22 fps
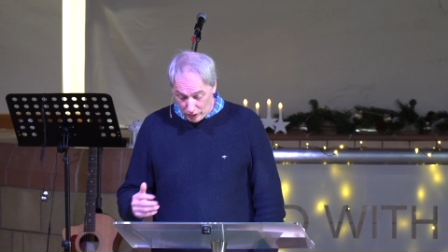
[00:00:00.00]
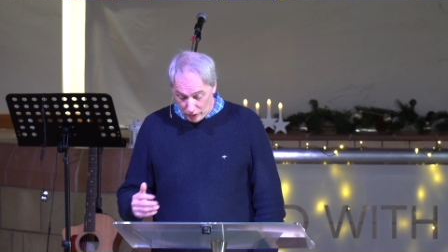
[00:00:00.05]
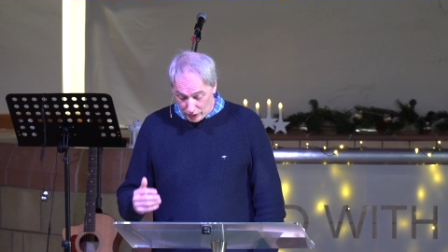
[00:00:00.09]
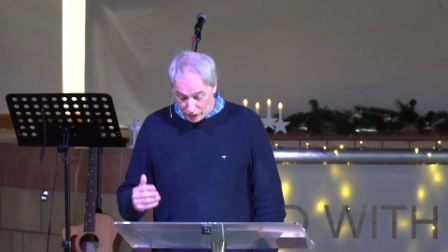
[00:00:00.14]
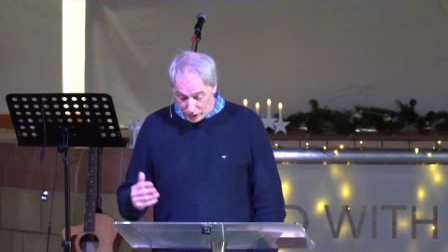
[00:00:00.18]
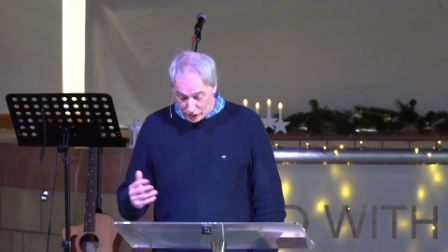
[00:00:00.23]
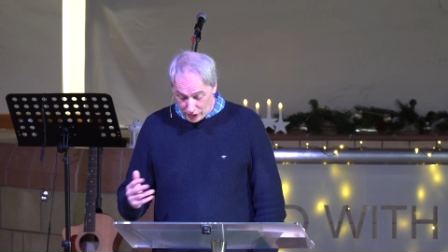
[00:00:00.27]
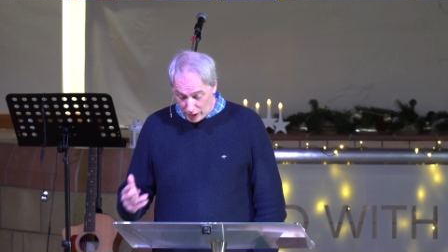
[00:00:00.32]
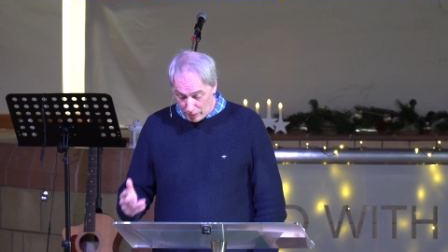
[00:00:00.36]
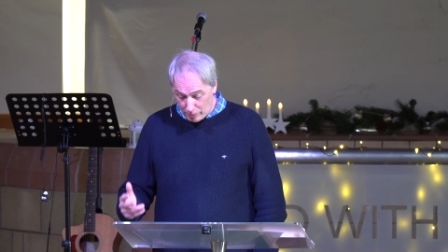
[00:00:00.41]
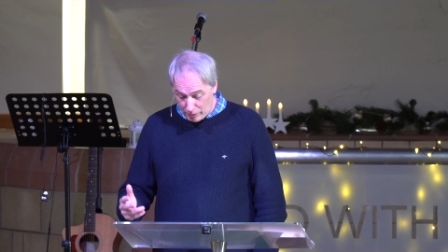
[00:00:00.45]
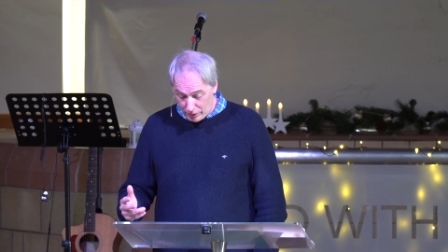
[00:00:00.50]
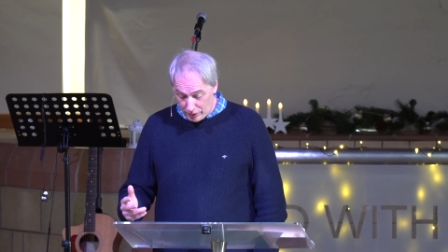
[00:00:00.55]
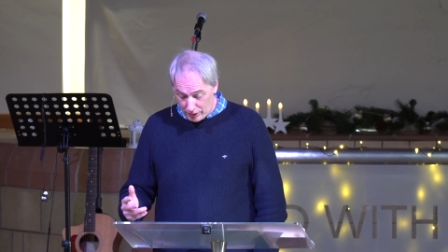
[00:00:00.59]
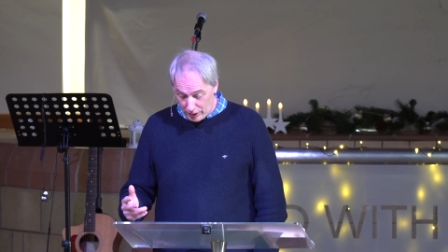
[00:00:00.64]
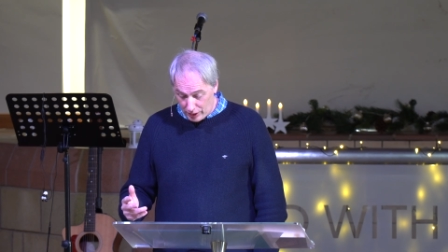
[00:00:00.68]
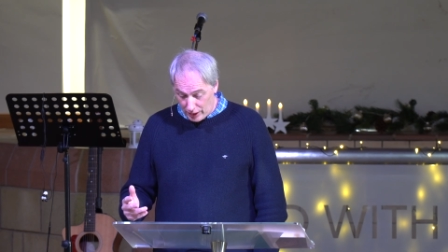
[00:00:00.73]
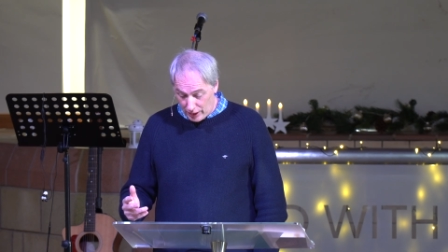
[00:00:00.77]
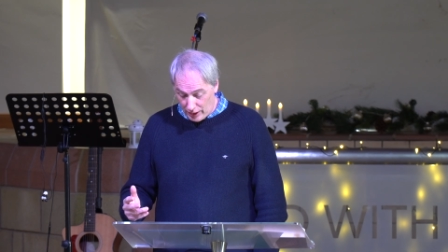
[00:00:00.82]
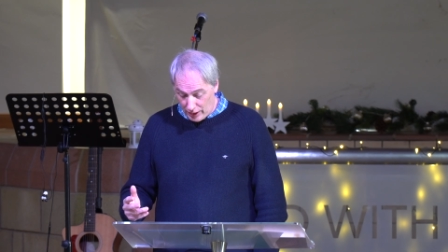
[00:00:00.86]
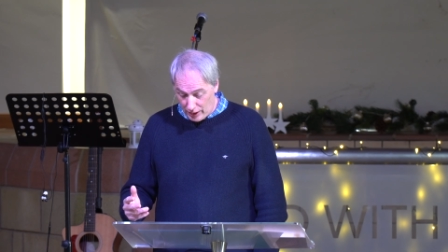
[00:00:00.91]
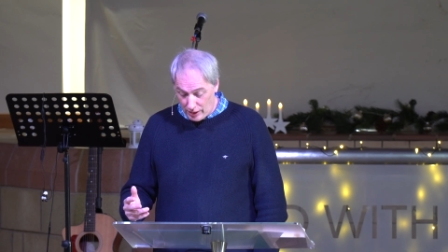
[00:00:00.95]
on the Sabbath
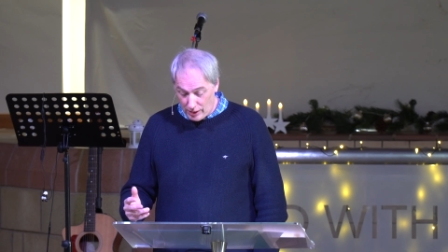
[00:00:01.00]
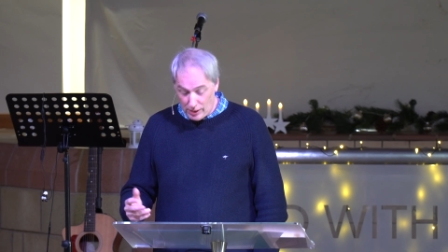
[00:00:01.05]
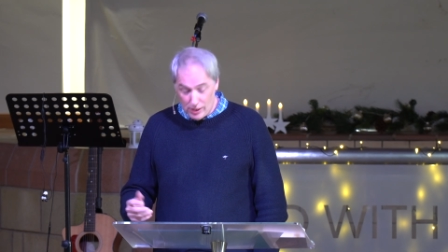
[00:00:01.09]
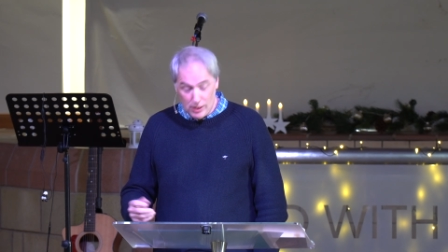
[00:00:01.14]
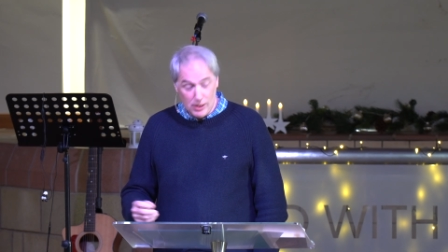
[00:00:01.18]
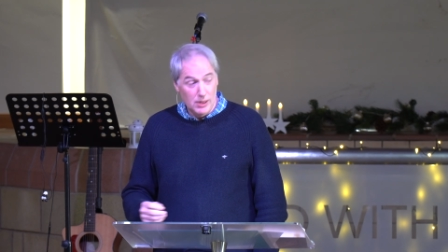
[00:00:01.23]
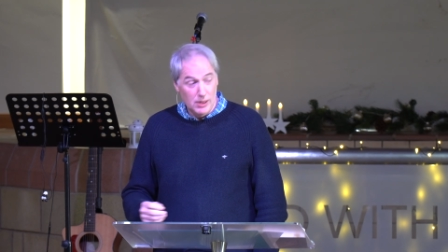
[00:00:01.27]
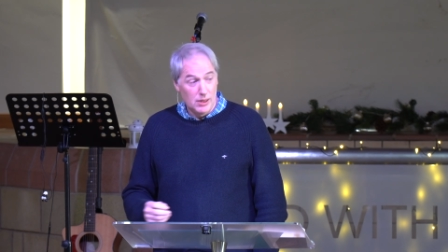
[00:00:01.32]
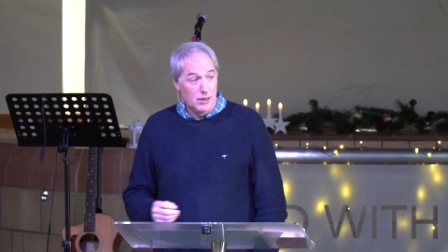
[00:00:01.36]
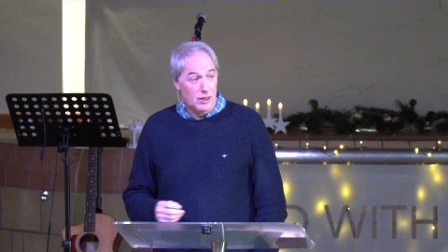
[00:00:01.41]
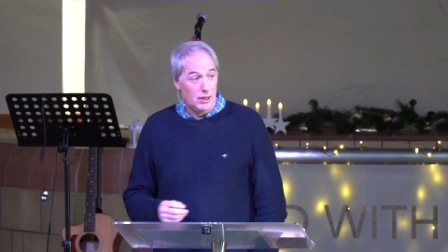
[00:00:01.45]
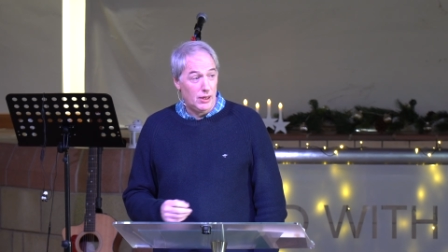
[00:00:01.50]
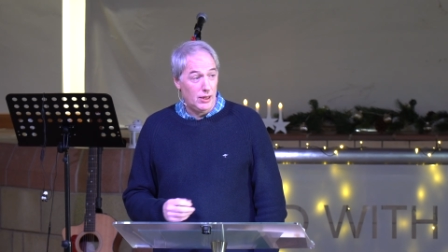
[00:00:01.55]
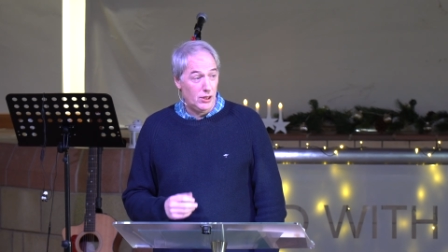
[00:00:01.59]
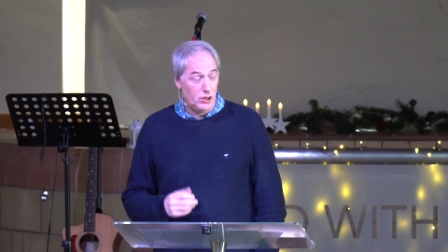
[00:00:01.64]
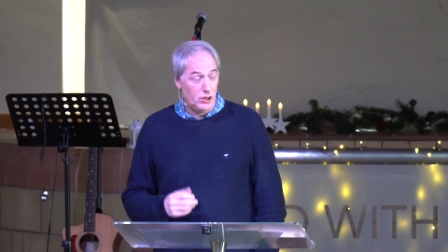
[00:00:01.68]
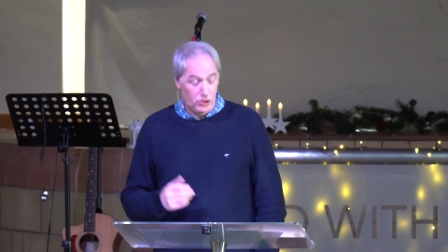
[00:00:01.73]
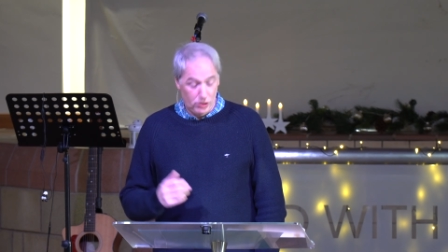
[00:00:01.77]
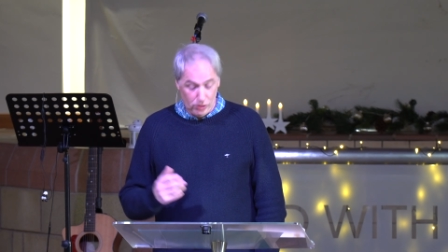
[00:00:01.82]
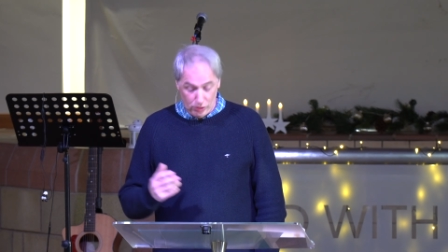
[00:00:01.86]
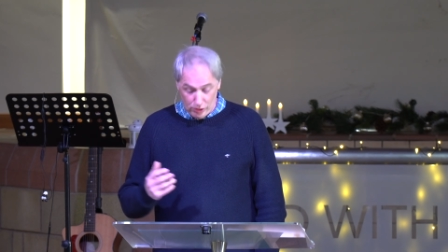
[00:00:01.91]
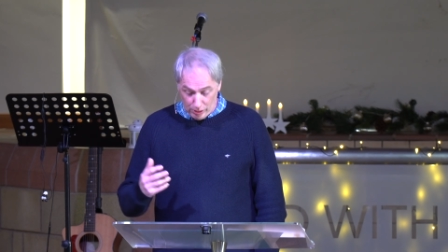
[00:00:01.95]
day, and he
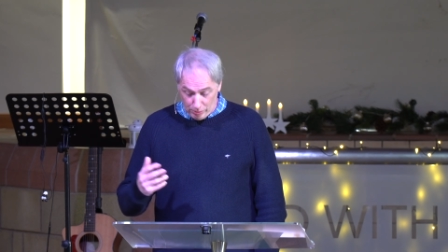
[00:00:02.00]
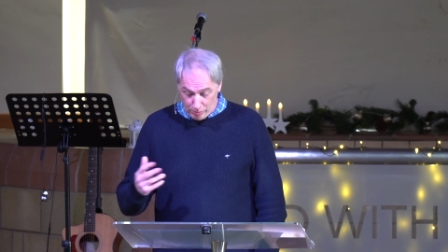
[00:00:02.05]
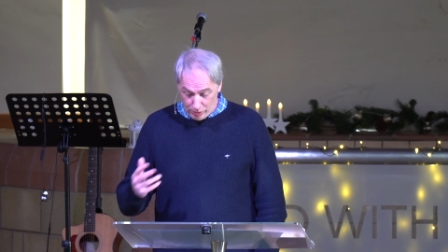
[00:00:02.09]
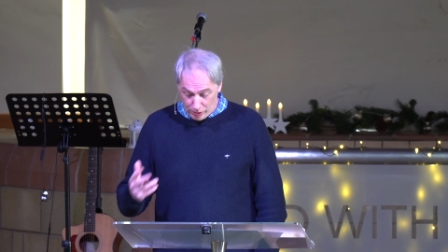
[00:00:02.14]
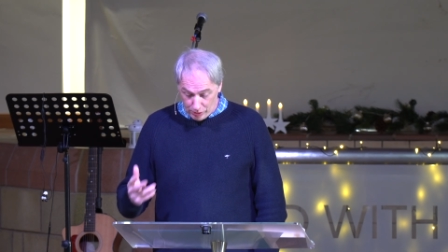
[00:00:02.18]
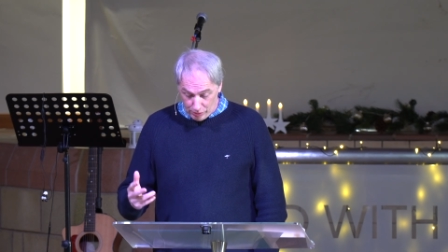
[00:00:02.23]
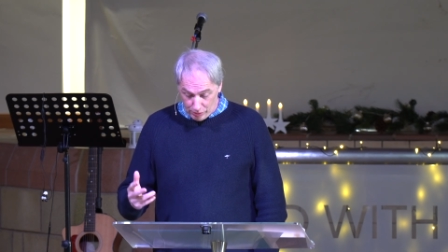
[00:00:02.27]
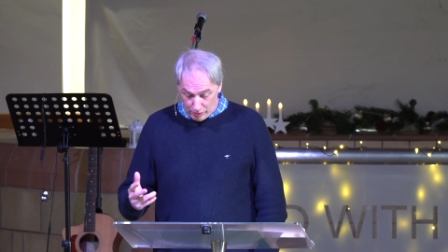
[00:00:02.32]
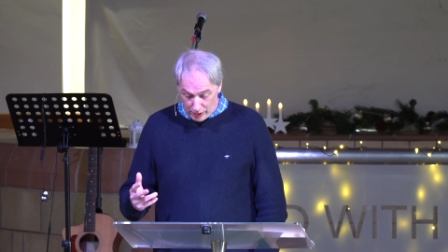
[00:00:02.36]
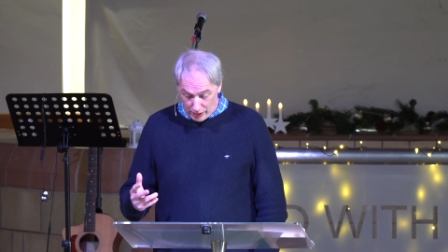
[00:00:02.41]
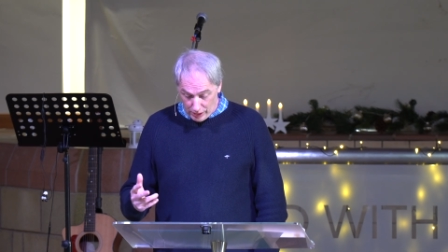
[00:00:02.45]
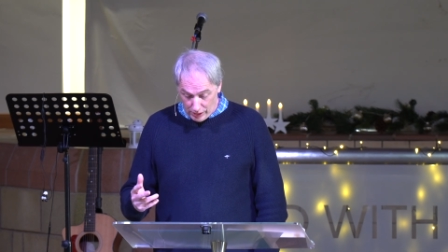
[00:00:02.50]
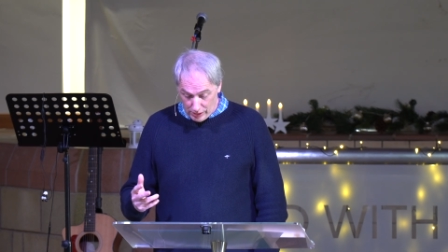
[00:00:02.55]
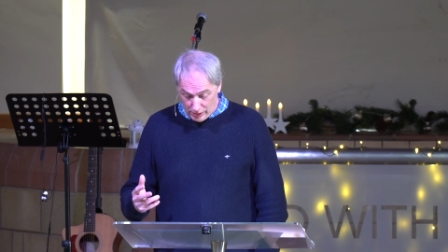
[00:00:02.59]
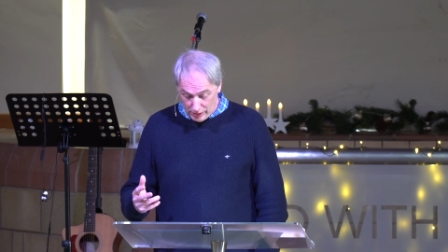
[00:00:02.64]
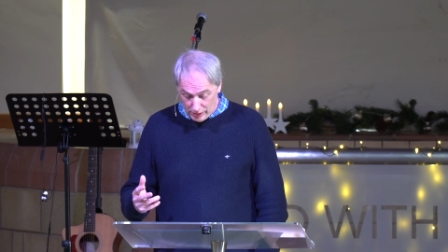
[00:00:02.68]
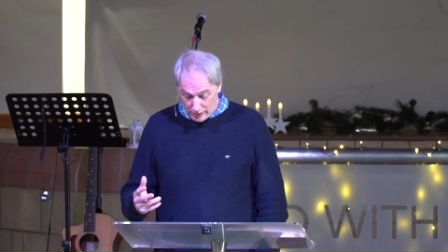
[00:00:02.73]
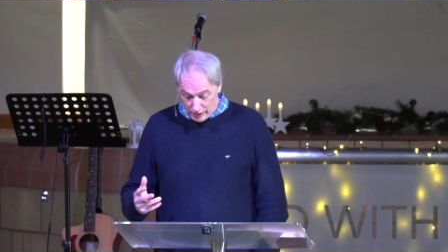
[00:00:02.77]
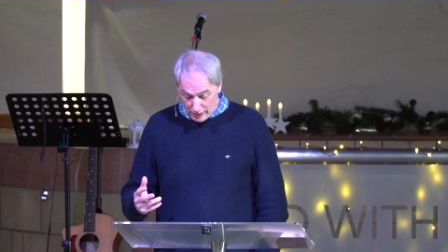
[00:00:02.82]
stood up to read."